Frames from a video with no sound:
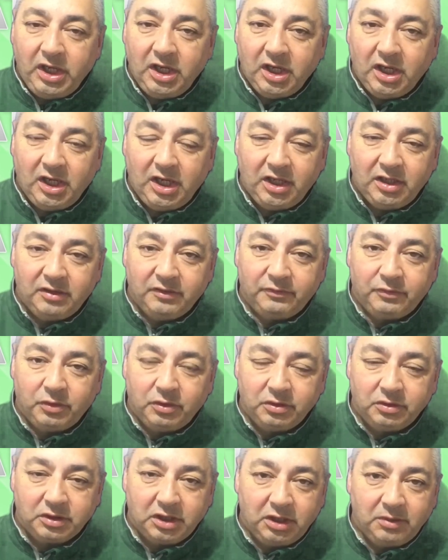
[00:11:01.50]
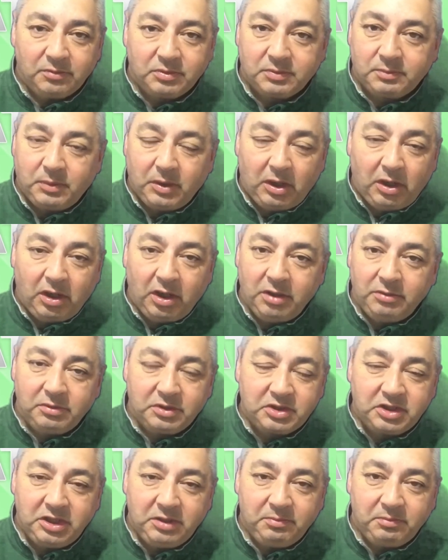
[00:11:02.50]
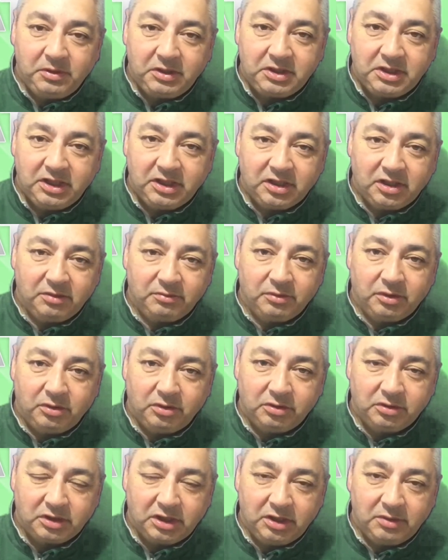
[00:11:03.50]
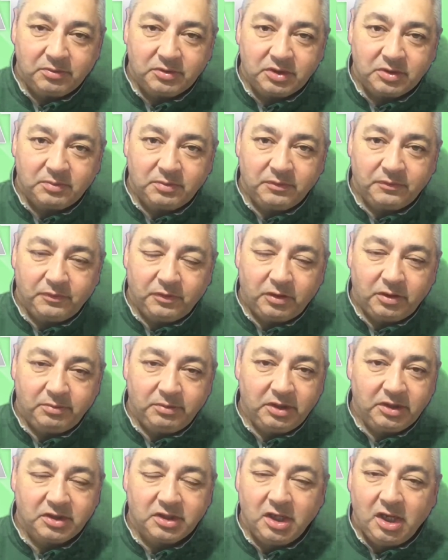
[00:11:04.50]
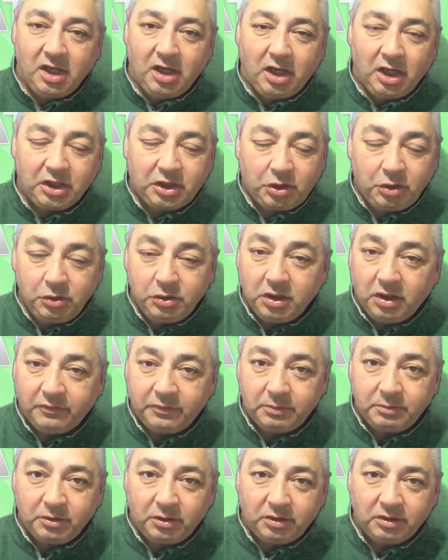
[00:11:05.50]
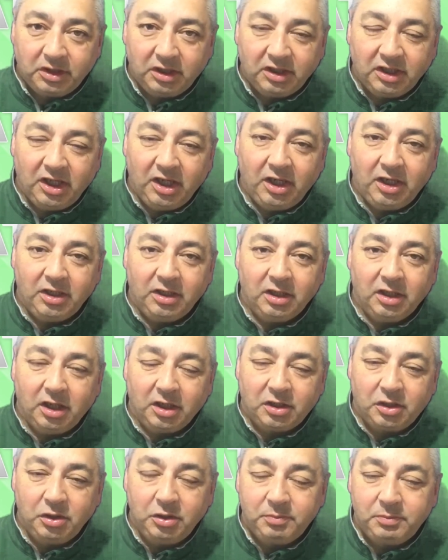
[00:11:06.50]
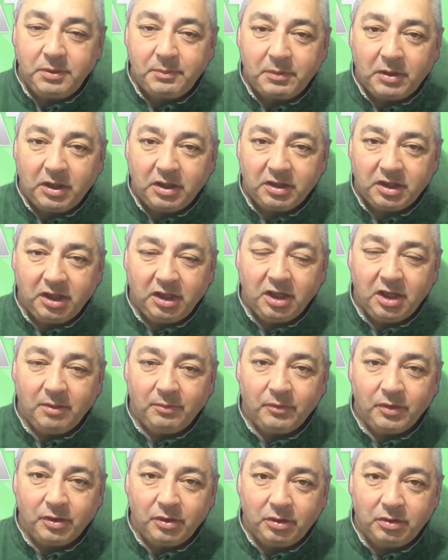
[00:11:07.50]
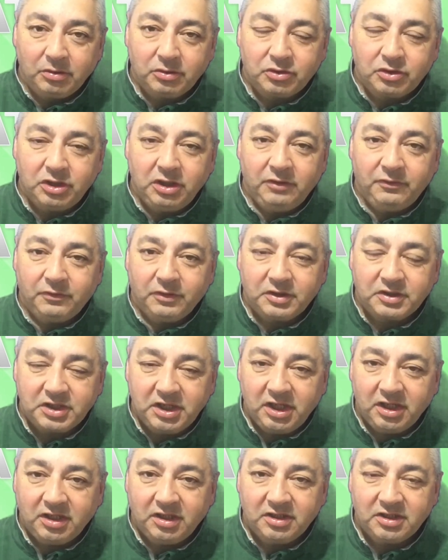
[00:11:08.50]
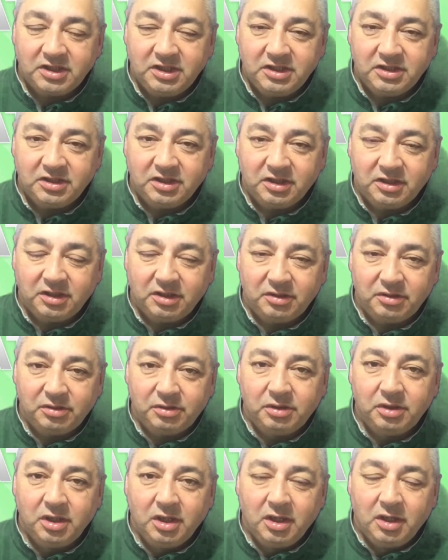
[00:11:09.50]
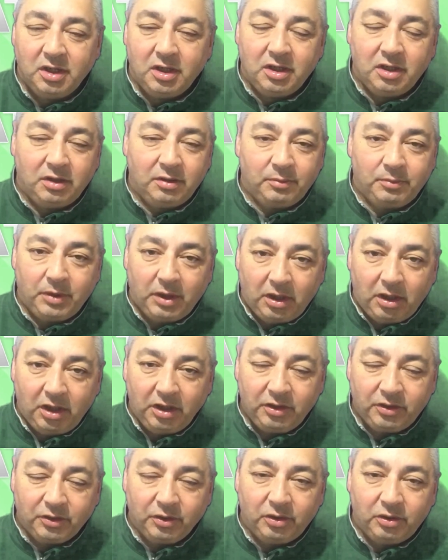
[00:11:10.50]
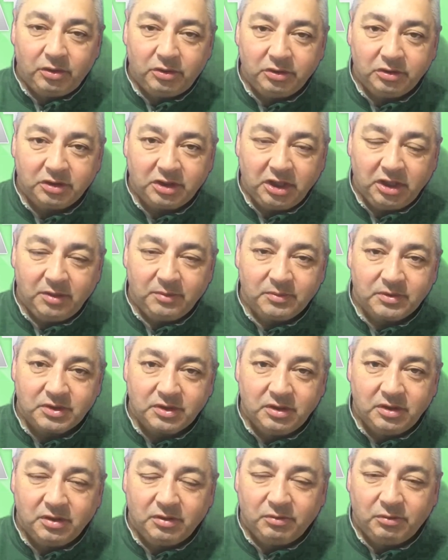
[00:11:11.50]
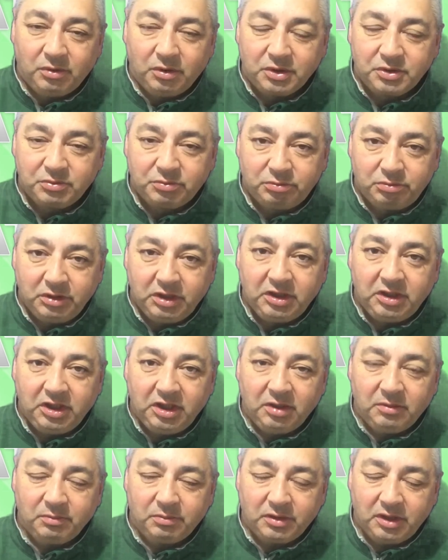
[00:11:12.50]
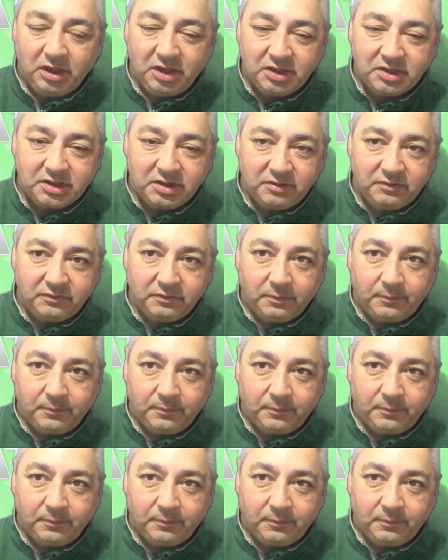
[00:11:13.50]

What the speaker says: ahead of Hollow Games, but I was deeply taken with Hollow Games' performance. I could have him wrong again. I could be barking up the wrong tree for the second season in a row, but I thought Hollow Games was really impressive.